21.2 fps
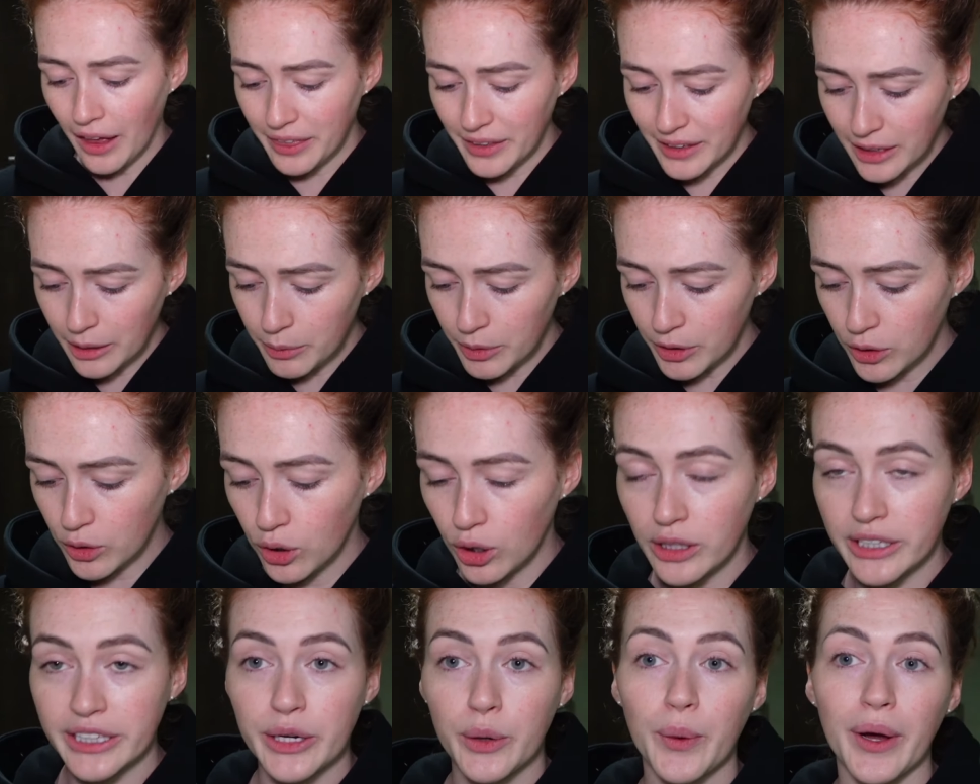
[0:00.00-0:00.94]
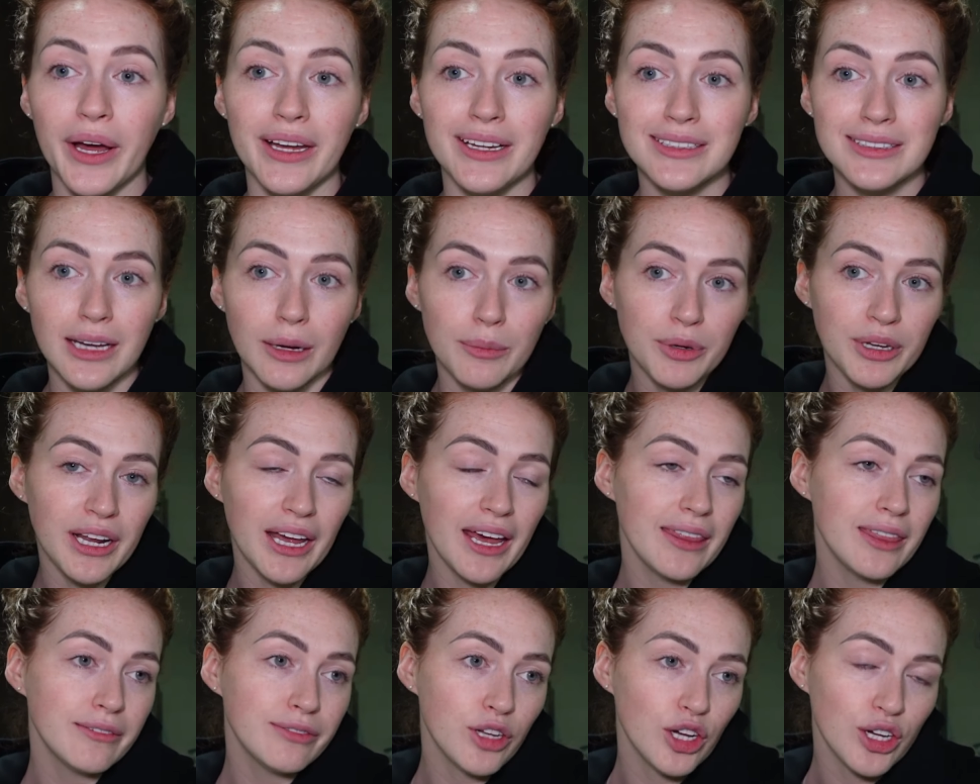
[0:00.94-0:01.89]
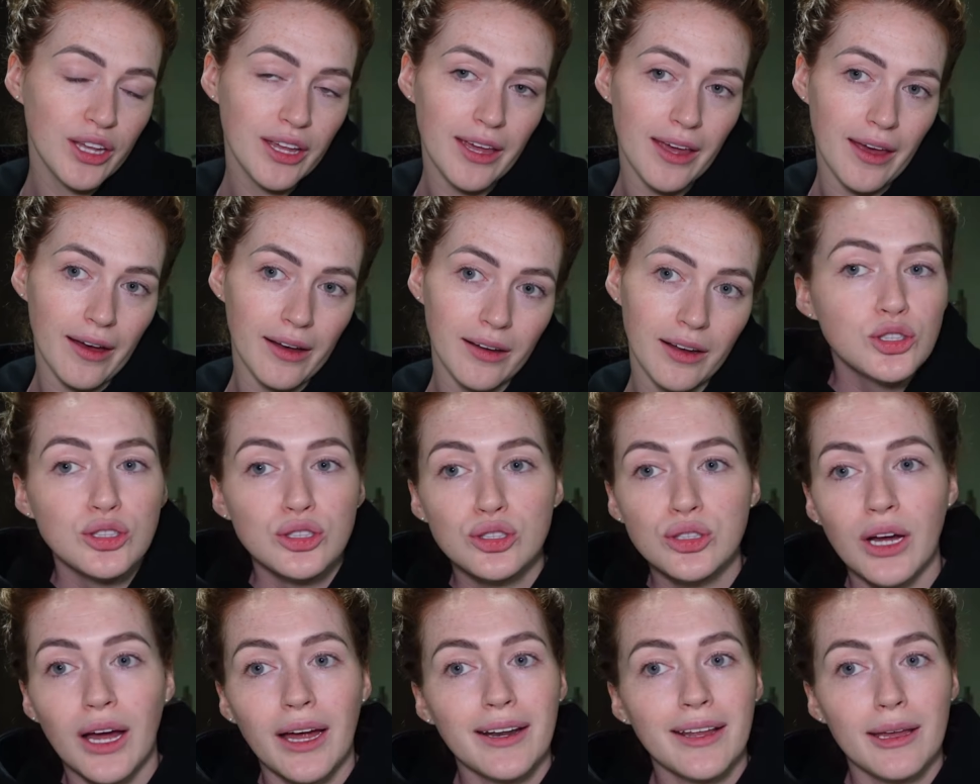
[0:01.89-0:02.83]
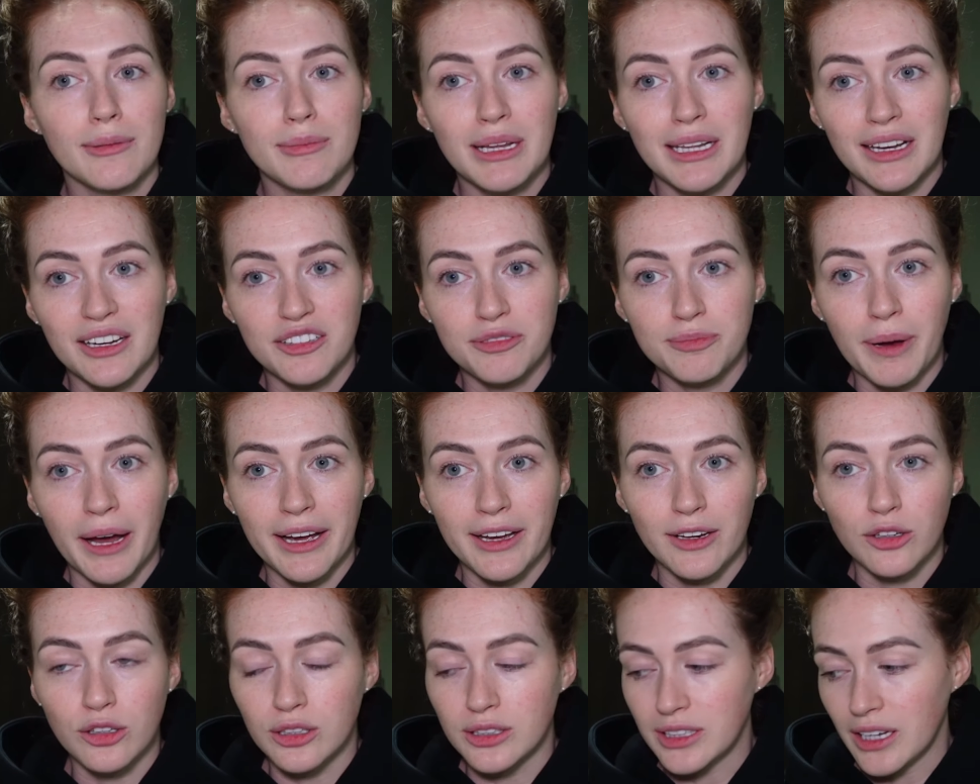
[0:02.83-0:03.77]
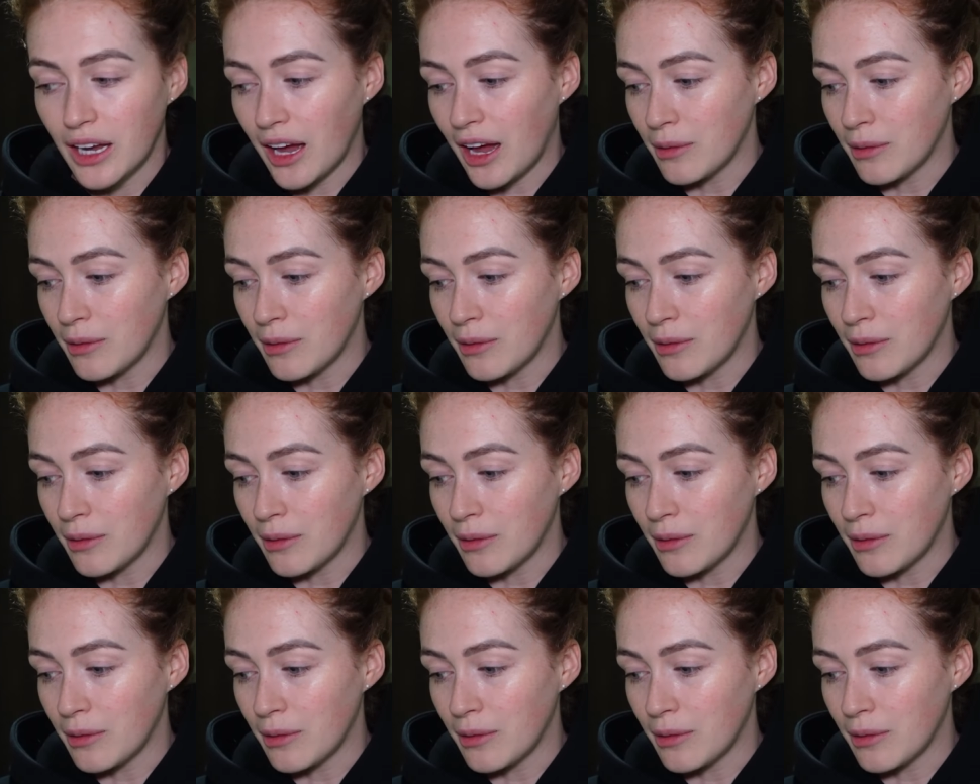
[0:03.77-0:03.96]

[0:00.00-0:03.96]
I think I'm going to call it quits. I'm going to end the vlog here. Just trying to get my life back in order.